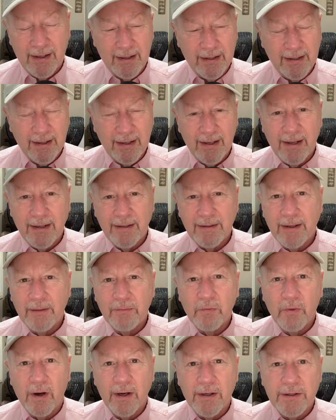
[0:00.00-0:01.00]
and
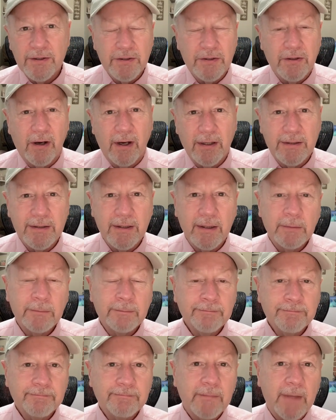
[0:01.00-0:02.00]
where it starts,
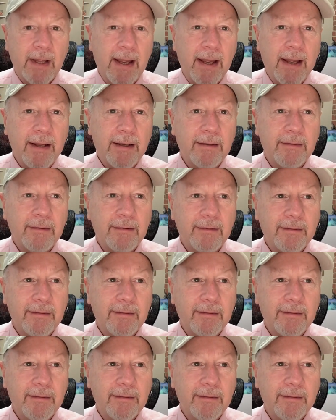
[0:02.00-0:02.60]
and